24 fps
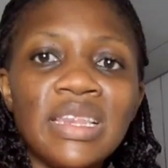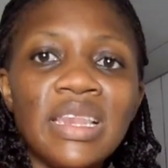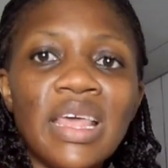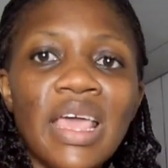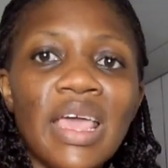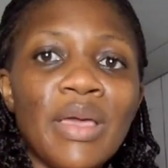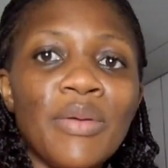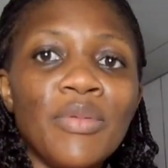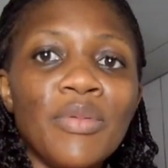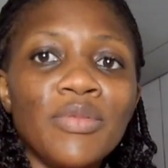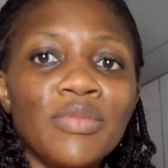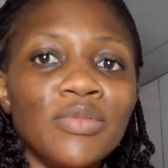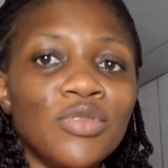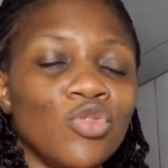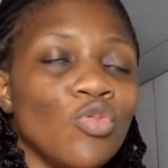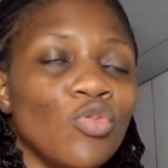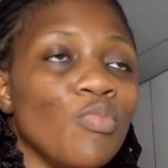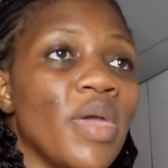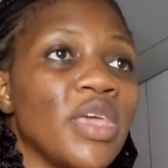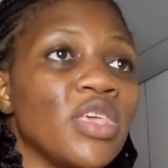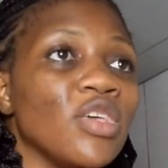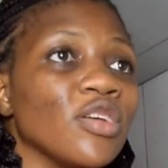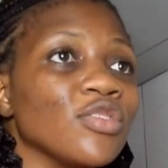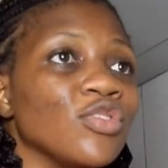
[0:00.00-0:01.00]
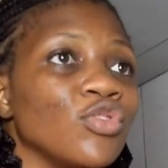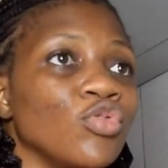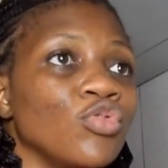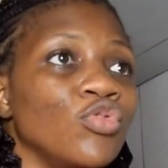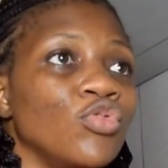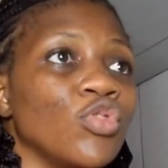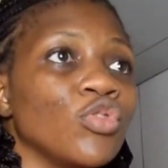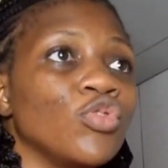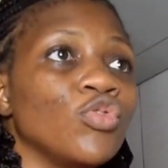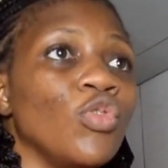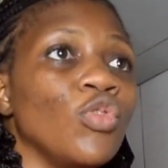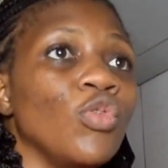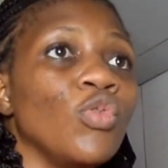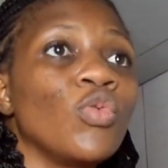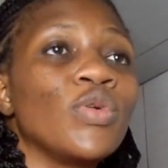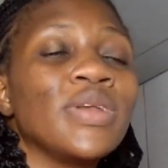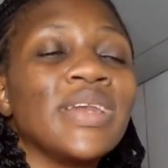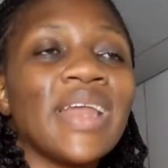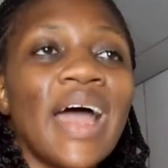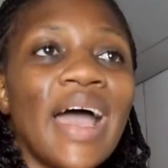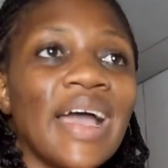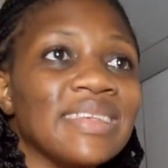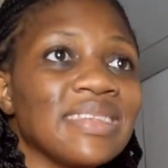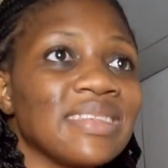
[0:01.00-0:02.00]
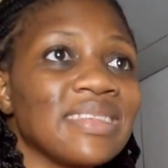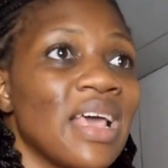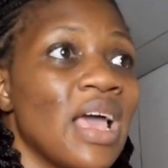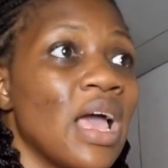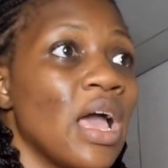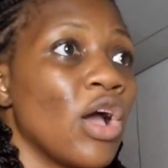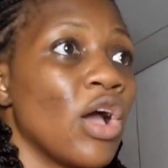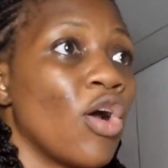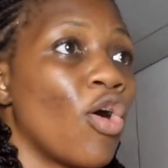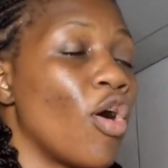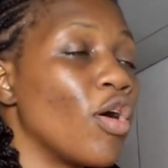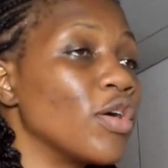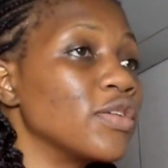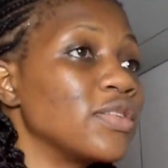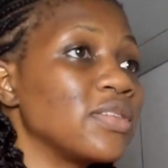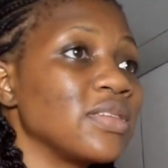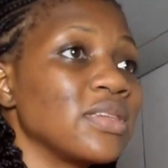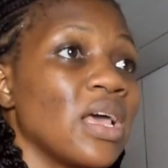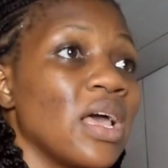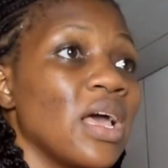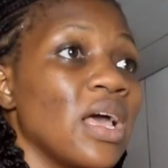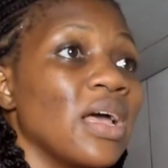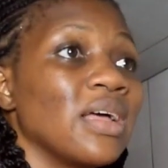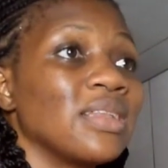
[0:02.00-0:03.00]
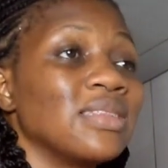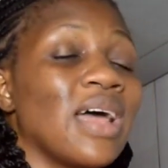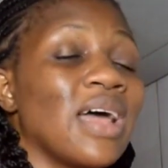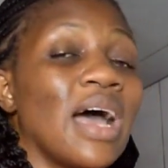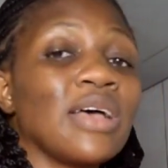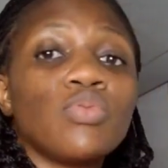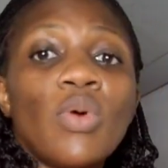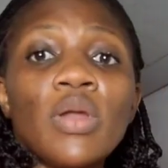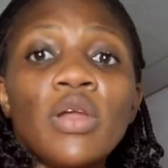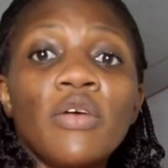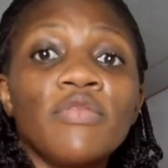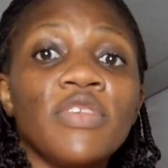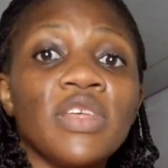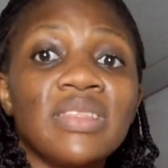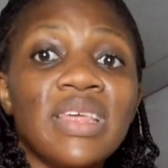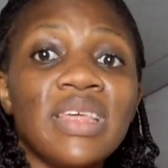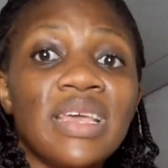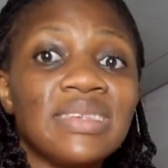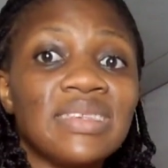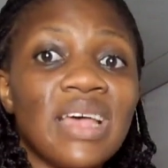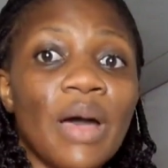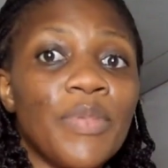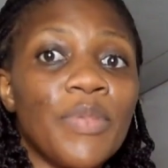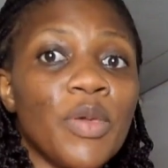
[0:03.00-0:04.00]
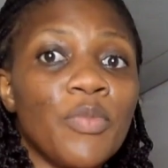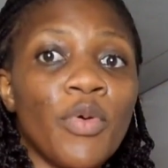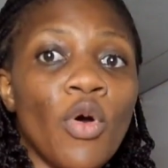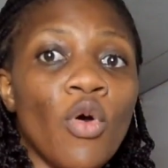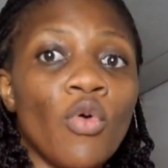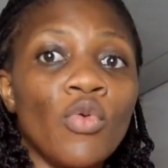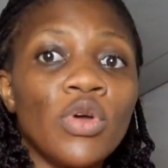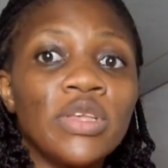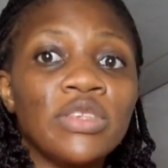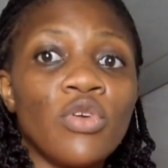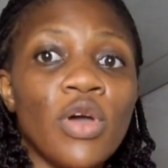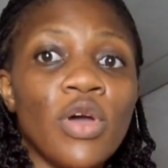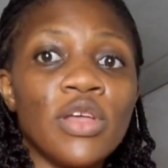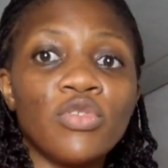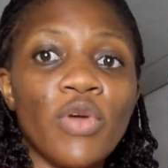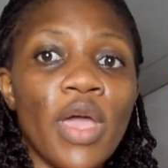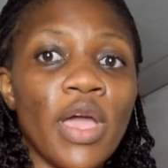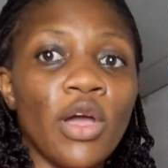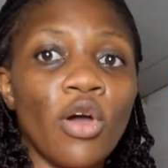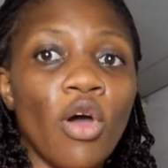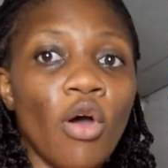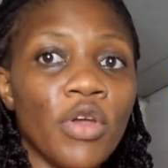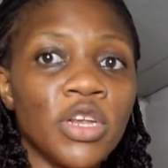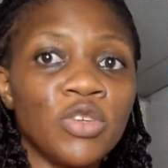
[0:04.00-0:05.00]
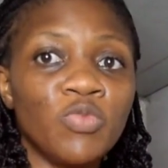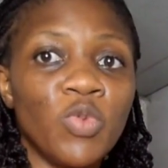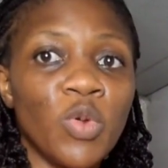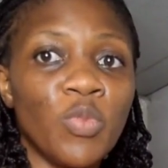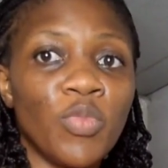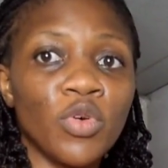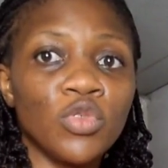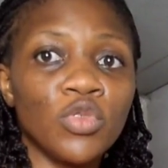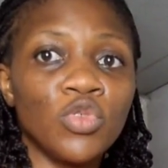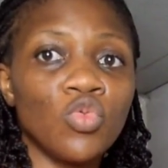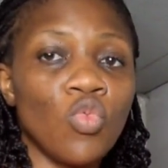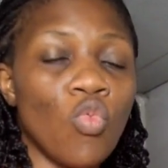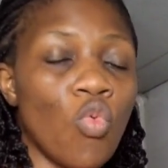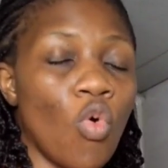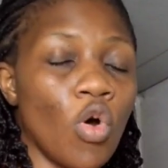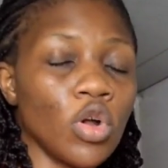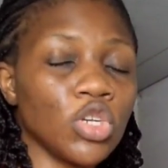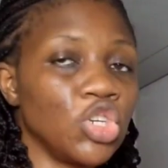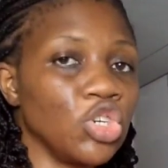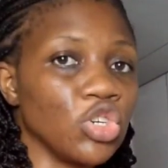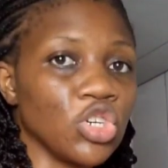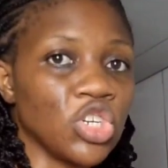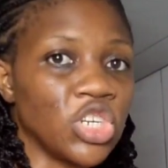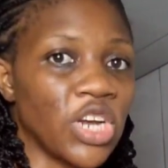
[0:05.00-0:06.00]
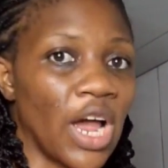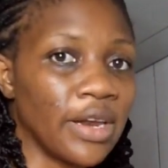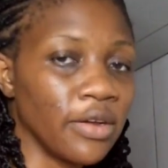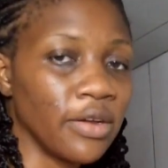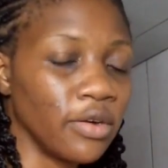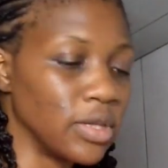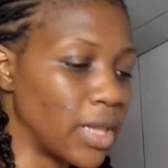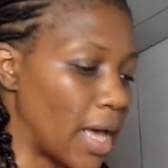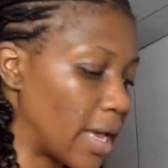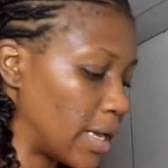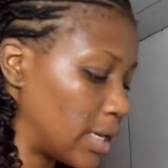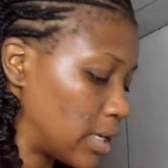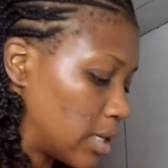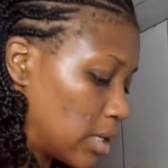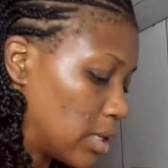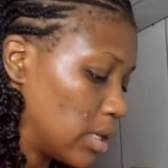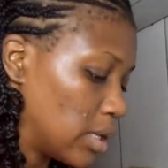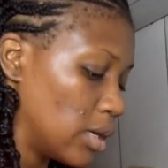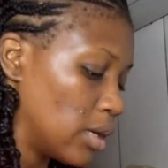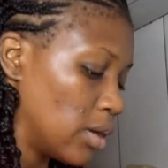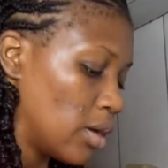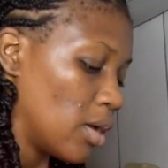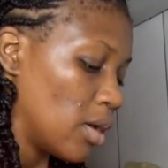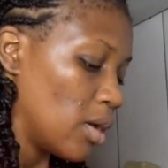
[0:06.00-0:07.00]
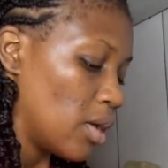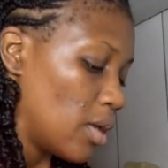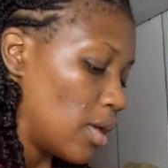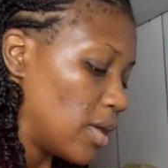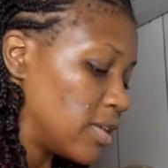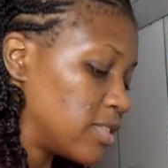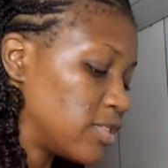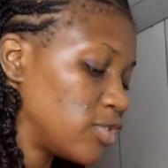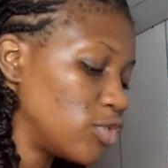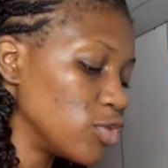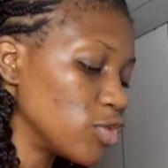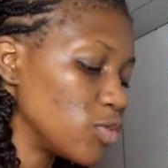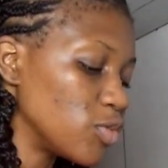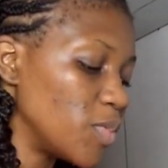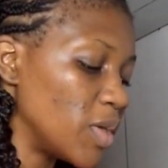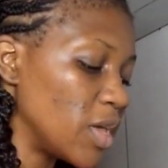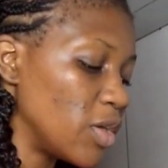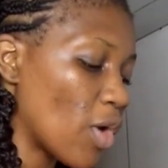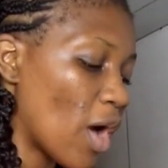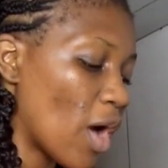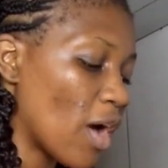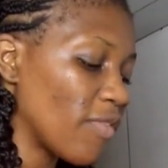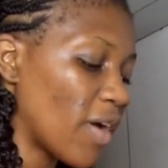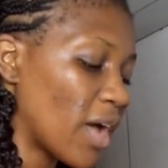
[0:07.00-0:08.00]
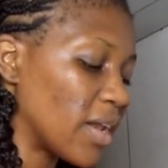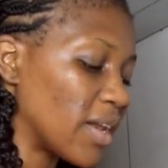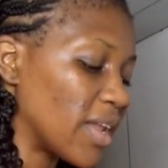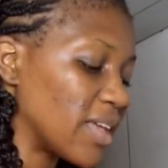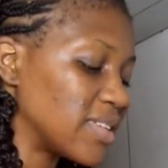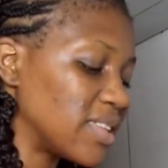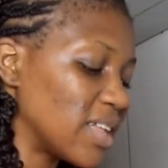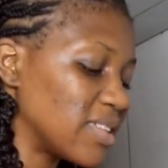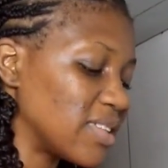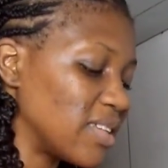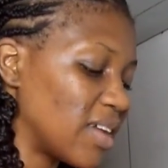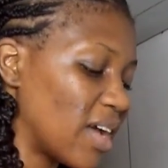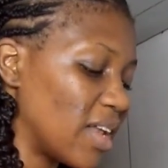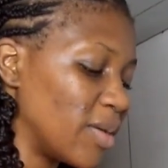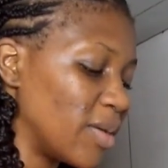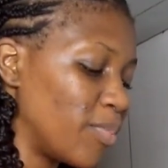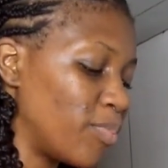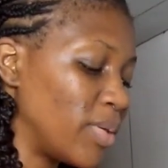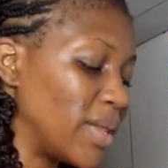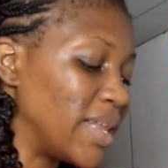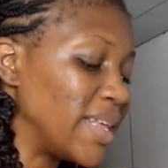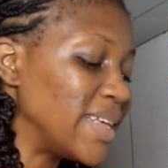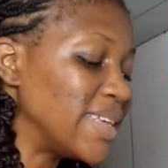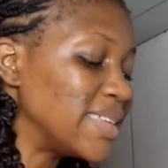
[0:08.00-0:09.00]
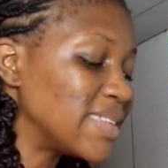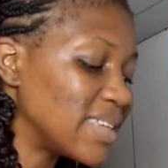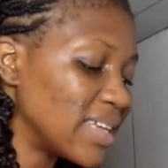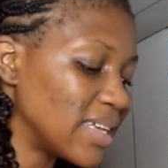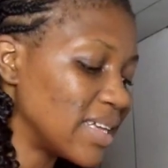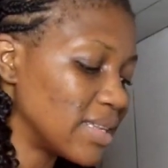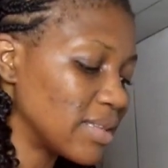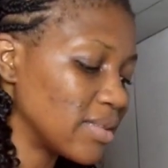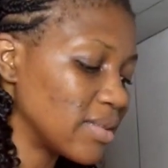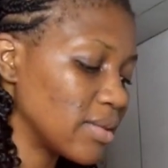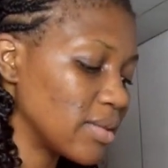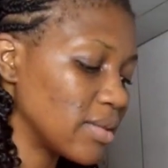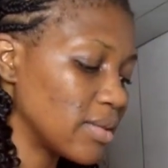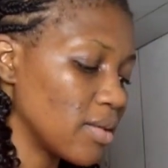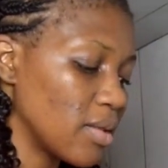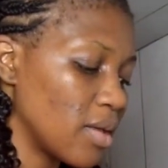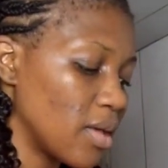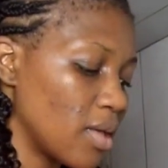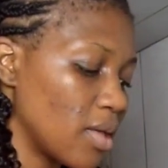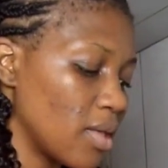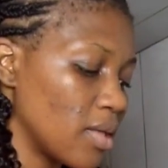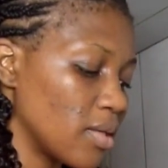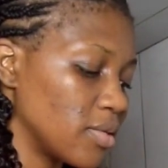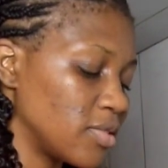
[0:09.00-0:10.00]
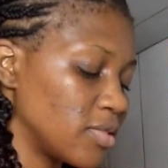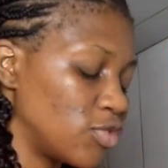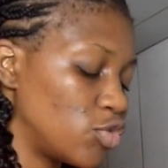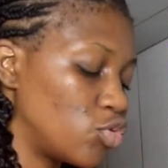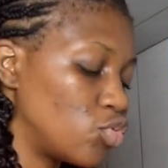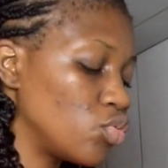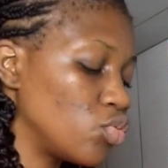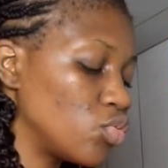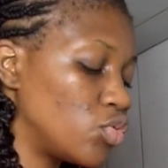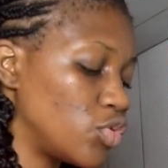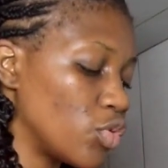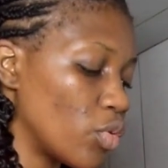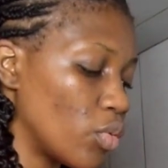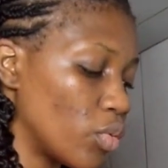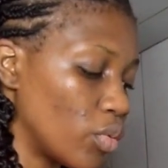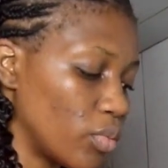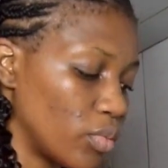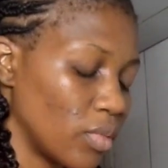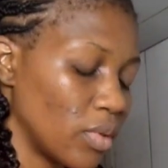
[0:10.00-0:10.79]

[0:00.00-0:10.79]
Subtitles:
in to make your studio to look nice? Because that's one of the things that is going to encourage people to watch your channel. Like, excuse me, you have an aesthetically pleasing studio.